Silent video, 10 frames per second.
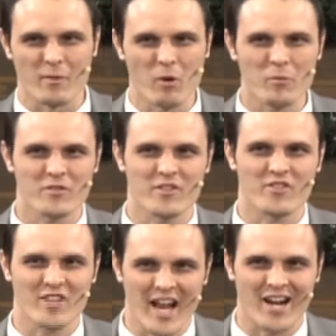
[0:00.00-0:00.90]
And what was the
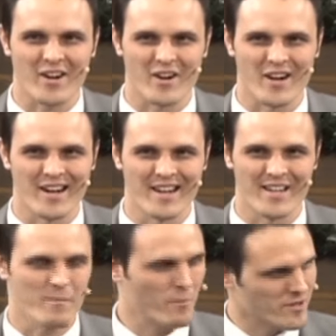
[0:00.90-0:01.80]
scare? Do
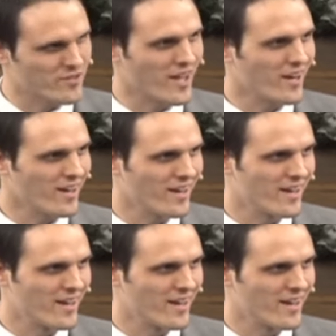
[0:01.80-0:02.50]
you remember the scare?